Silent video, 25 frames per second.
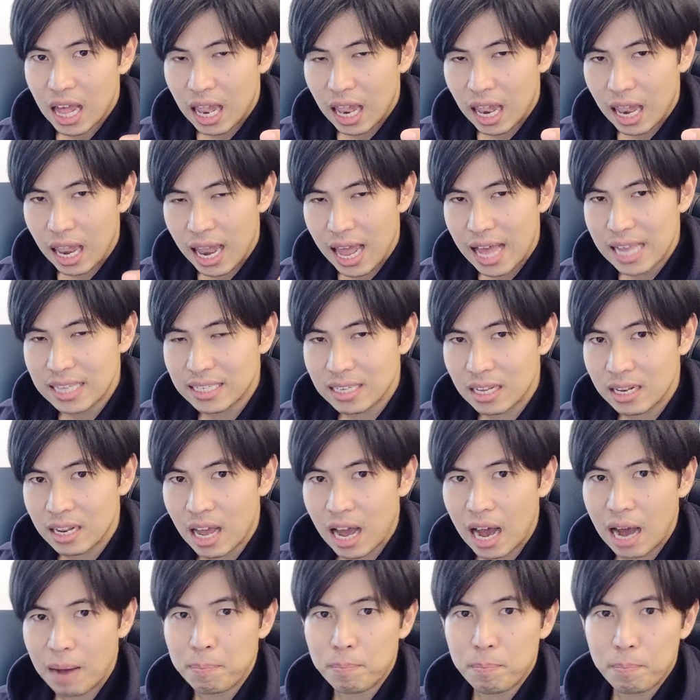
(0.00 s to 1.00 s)
Less
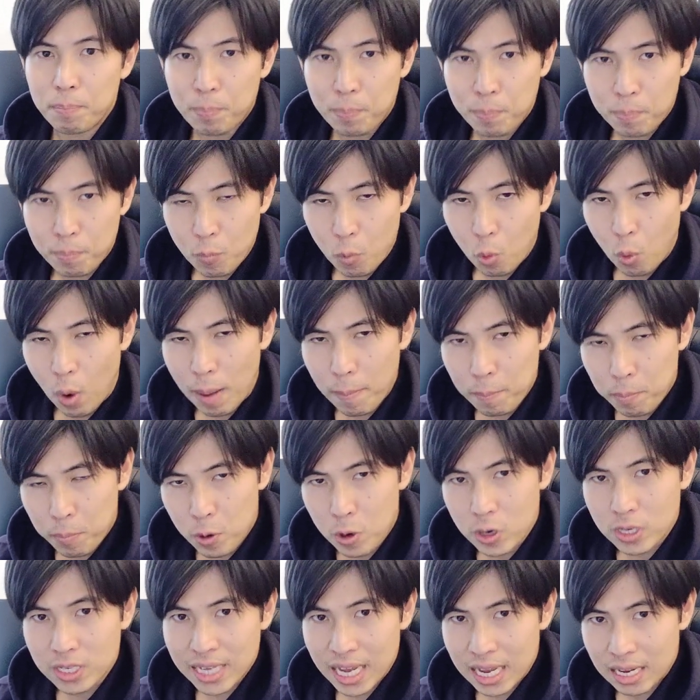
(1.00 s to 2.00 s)
than a
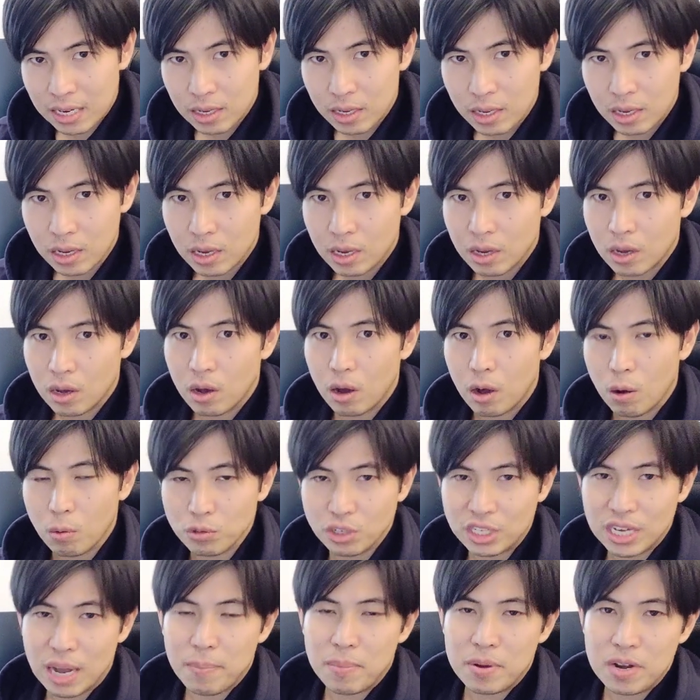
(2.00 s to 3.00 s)
1%
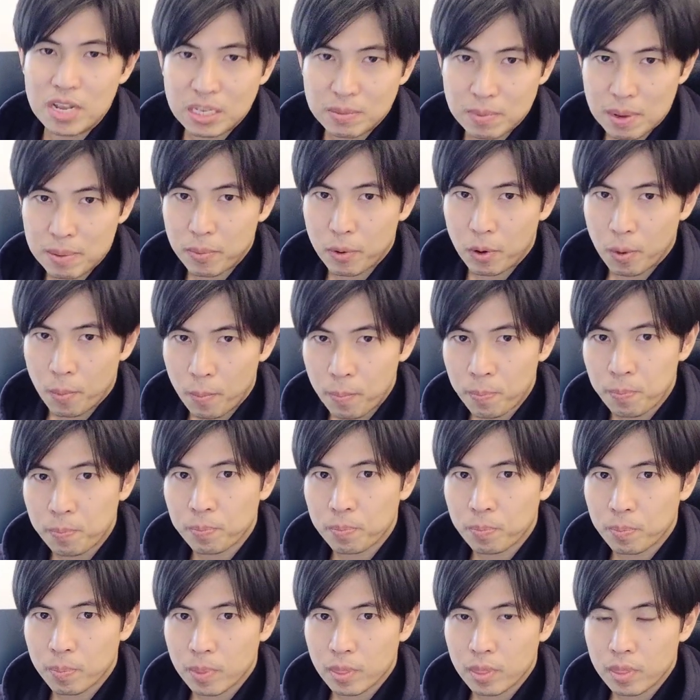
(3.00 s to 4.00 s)
of Japanese people,
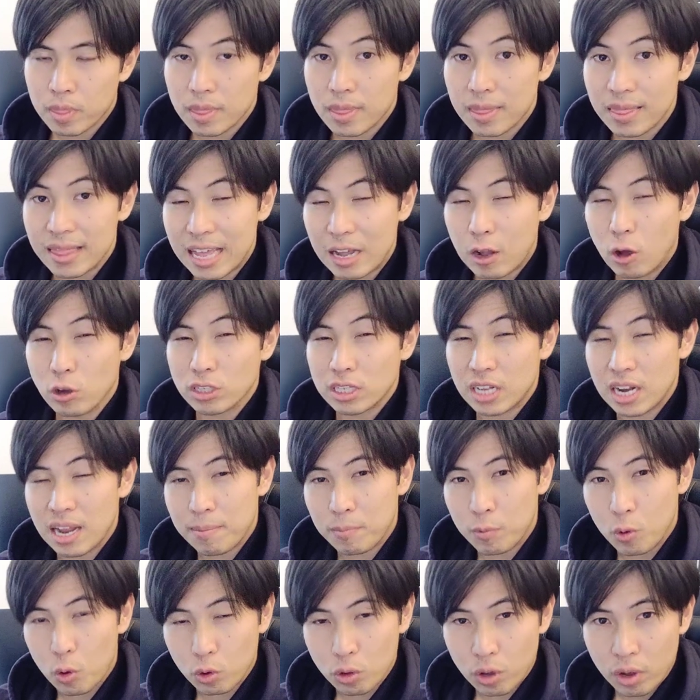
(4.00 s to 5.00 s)
they go study
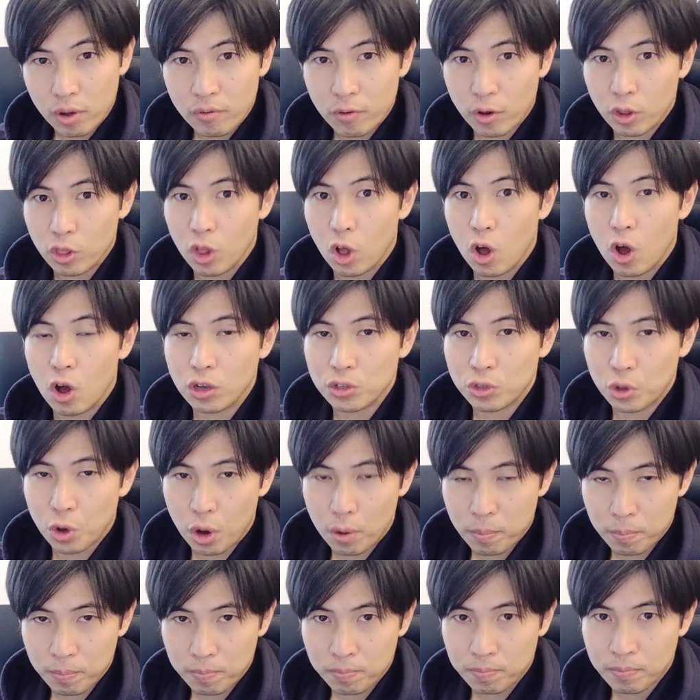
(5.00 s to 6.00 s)
abroad for long
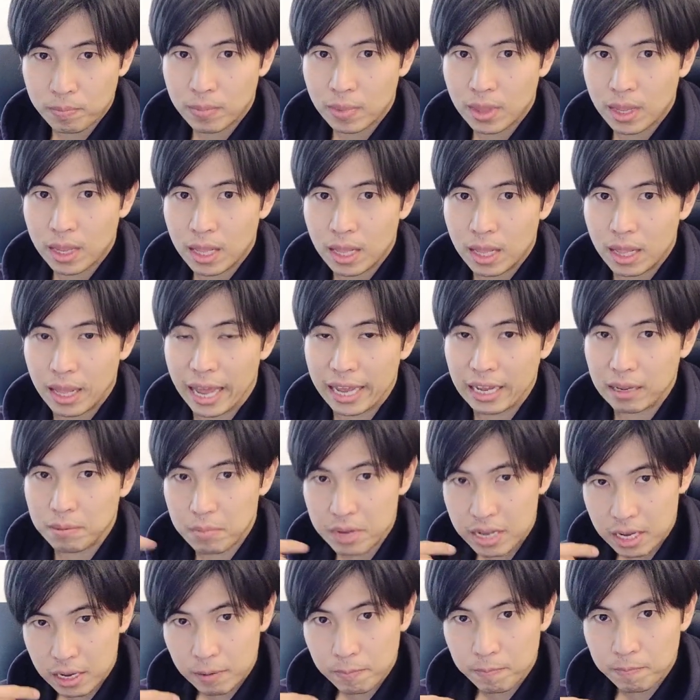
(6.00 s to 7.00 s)
term, like
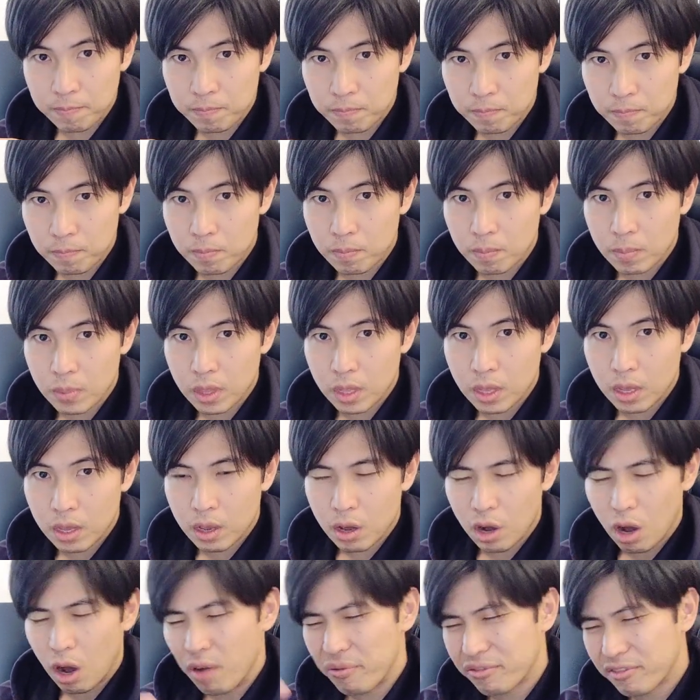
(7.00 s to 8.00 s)
me.
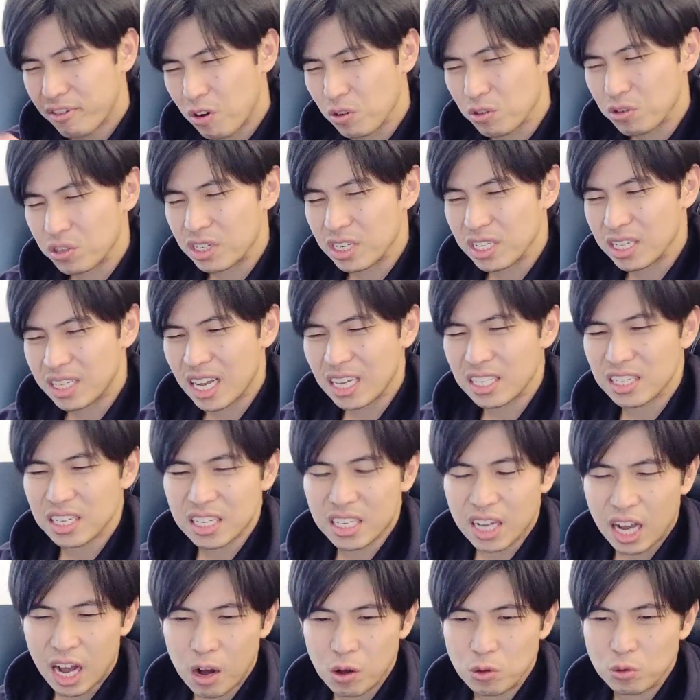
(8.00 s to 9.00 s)
Of course, it doesn't
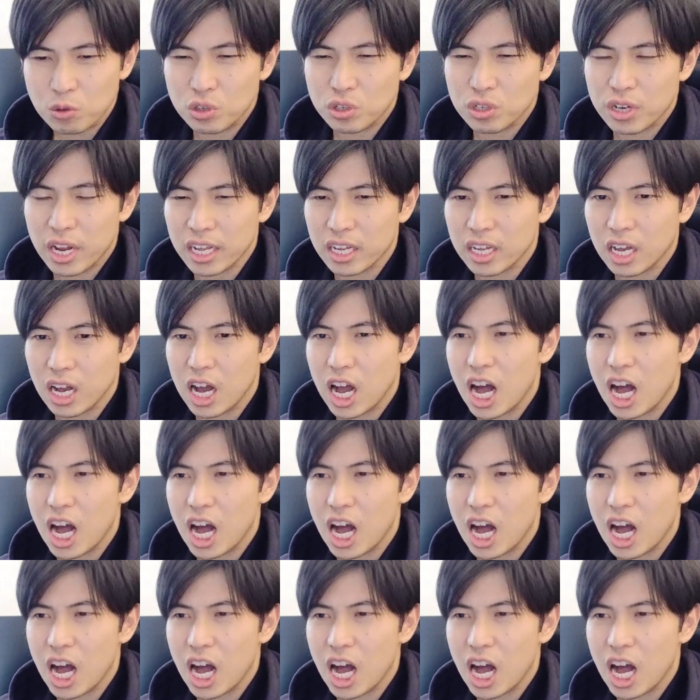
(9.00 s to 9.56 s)
count like